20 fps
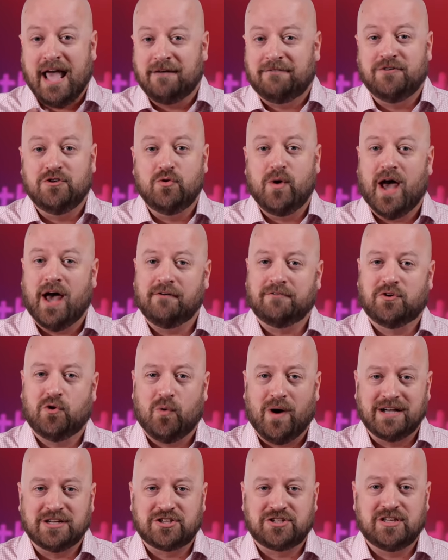If you have
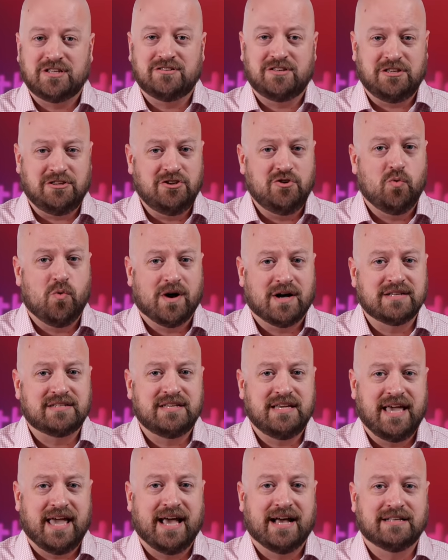questions that you want
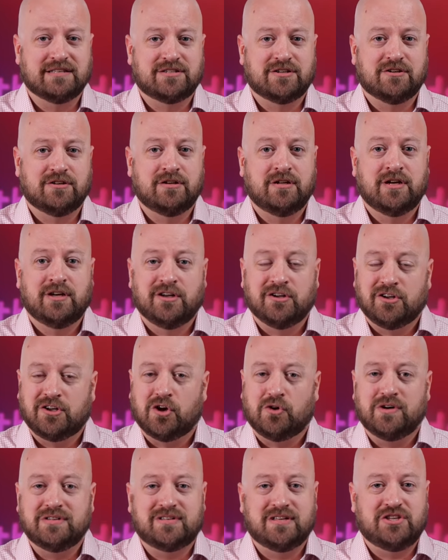to see answered,
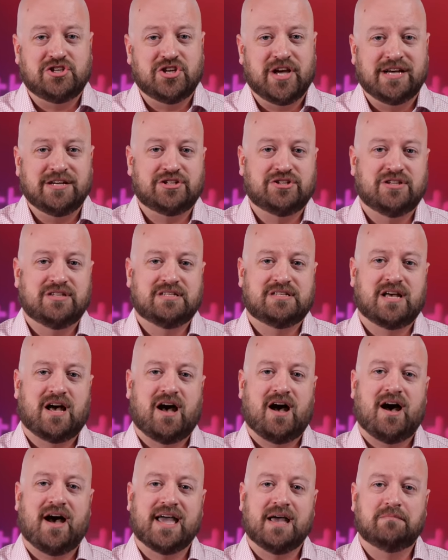go to suggestions
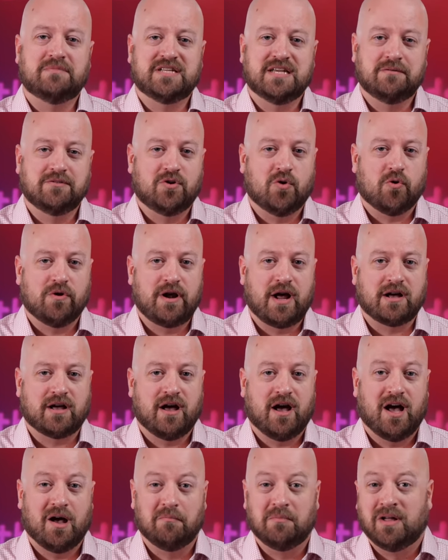dot i am tim corey
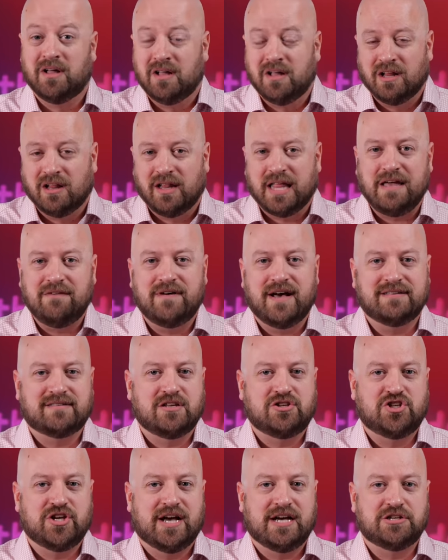dot com. Leave that
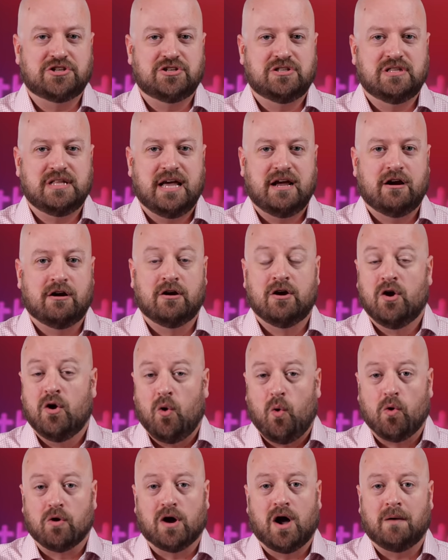suggestion there
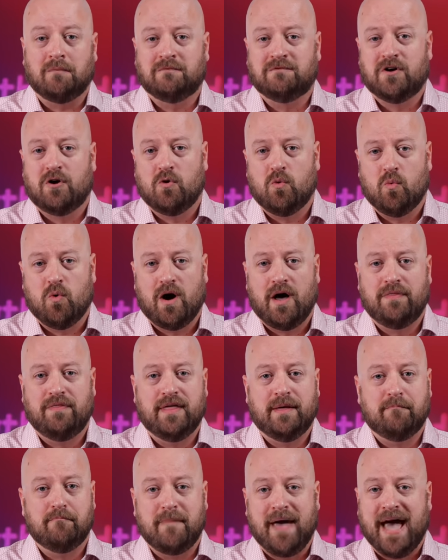or upvote
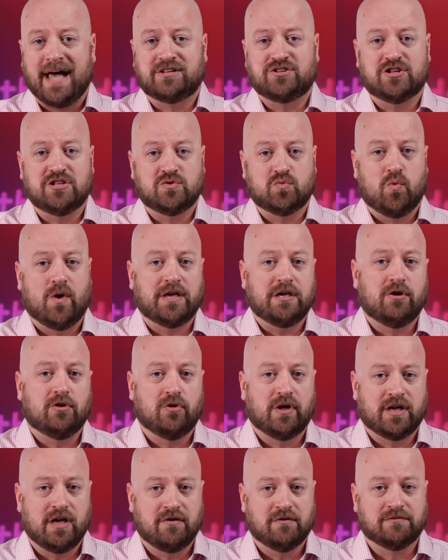one that matches what
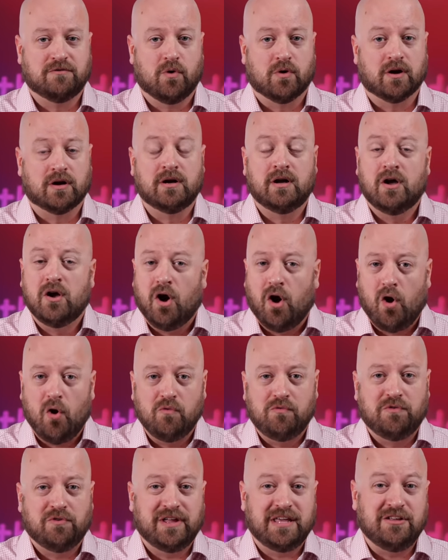you're looking for.
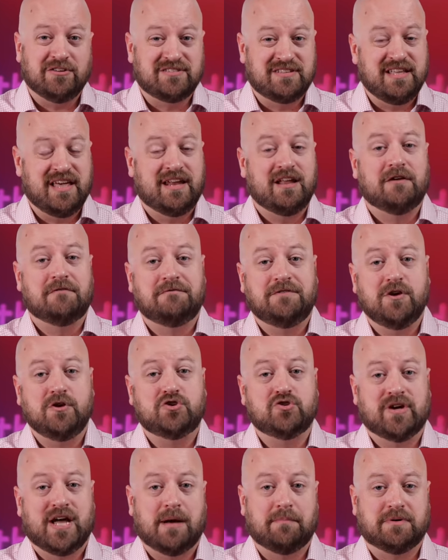Hopefully you'll see that in a
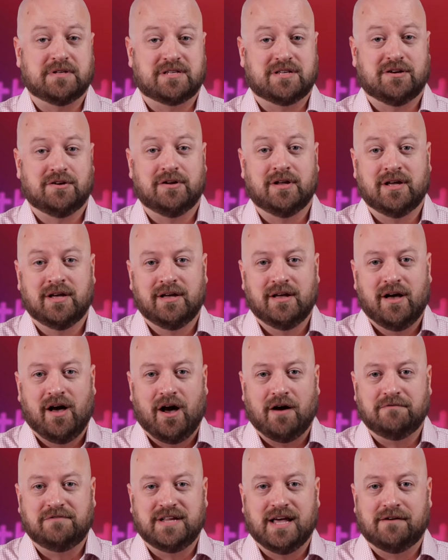future episode
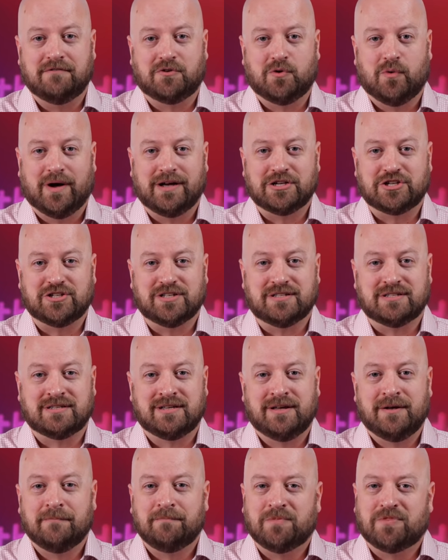of Dev
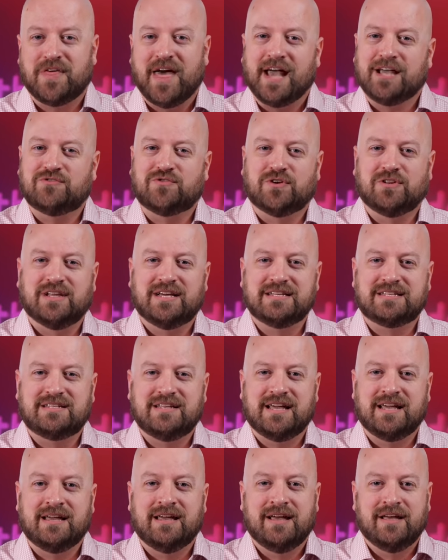Questions. Thanks for
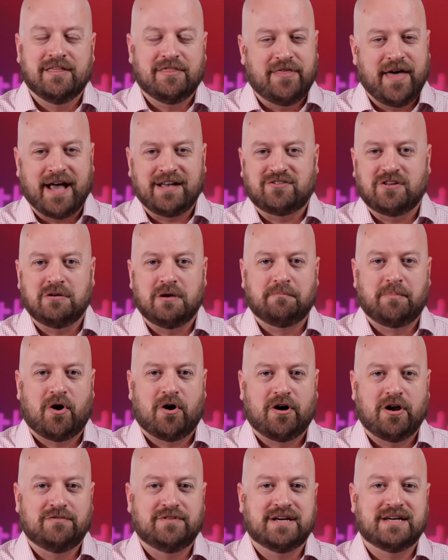listening. Thanks for being a
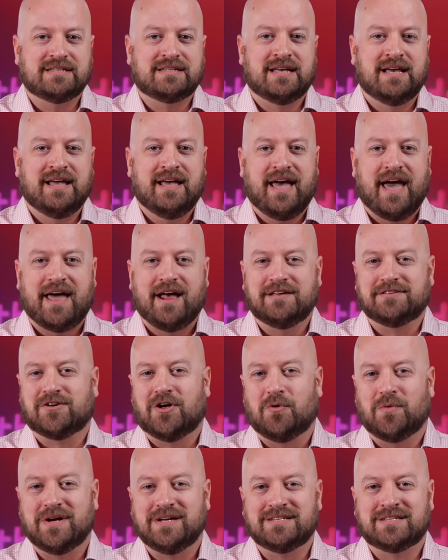part of this. And as
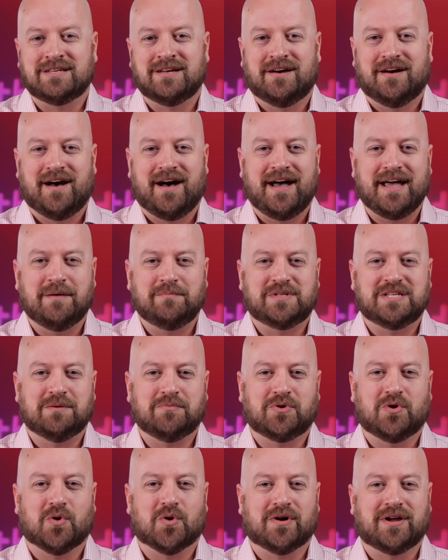always, I am
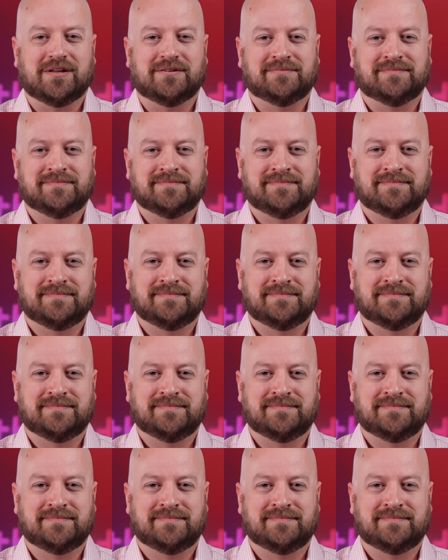Tim Corey.